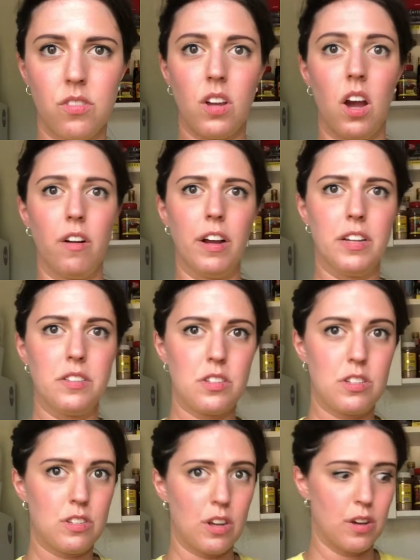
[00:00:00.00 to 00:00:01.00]
All right,
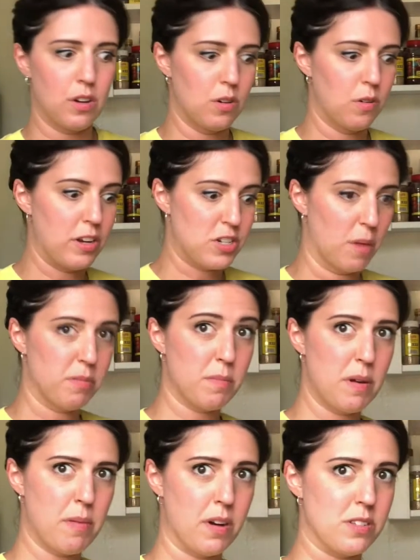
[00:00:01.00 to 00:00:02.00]
so I chopped up my
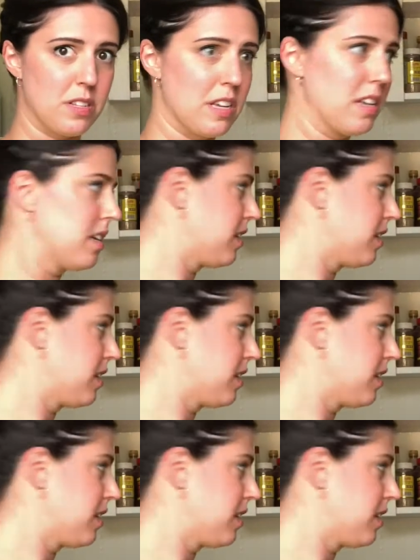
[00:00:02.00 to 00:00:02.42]
parsley.